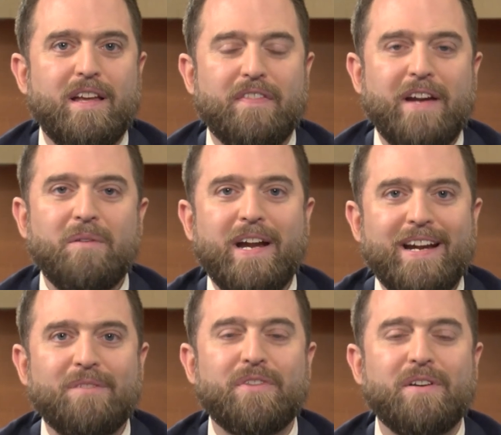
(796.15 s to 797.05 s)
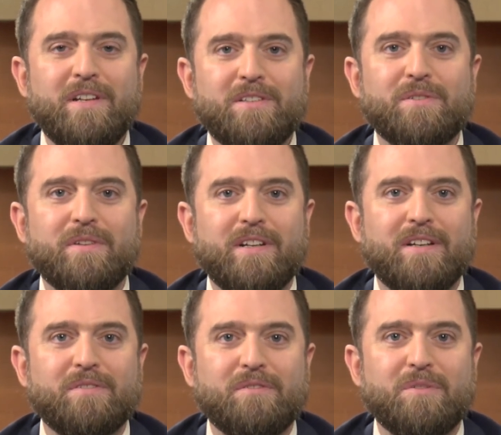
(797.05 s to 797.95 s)
They don't have their history
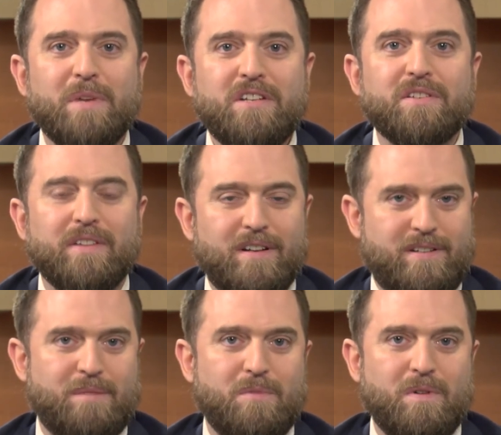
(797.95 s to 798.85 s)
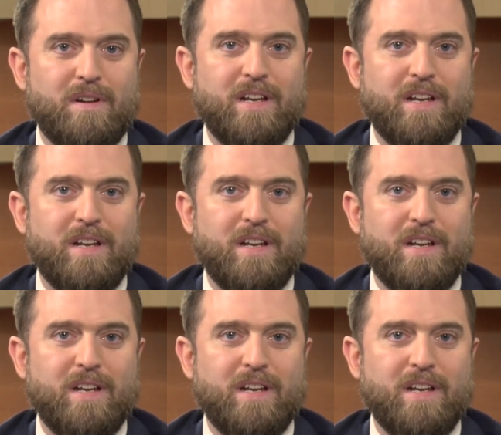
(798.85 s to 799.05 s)
of information there anymore.